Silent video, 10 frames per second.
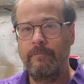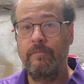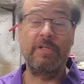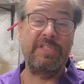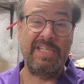
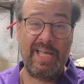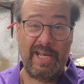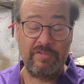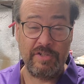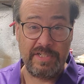versus the kind
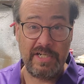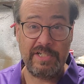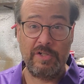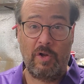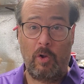of
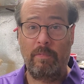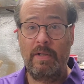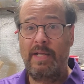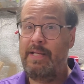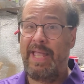traditional
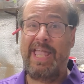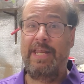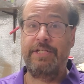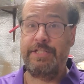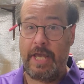
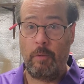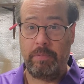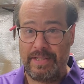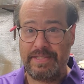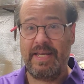8-inch Dado
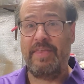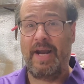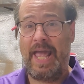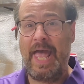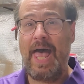blade set that I
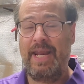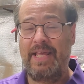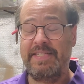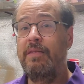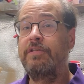had,
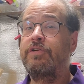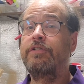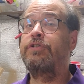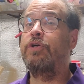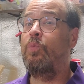is that the
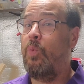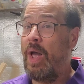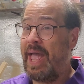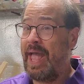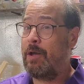instructions are
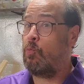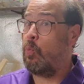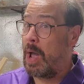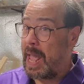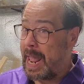way,
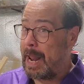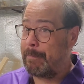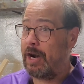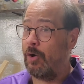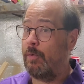way
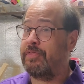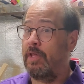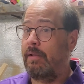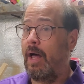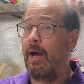better with the
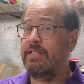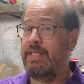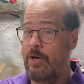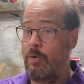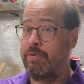Lock
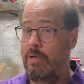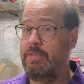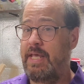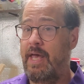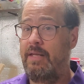Dado Pro
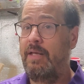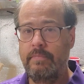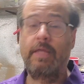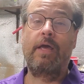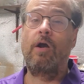set
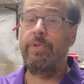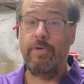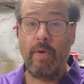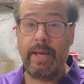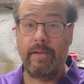than they are with the
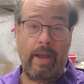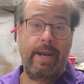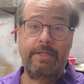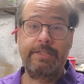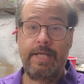regular
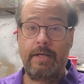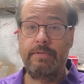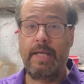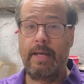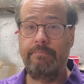8-inch Dado set.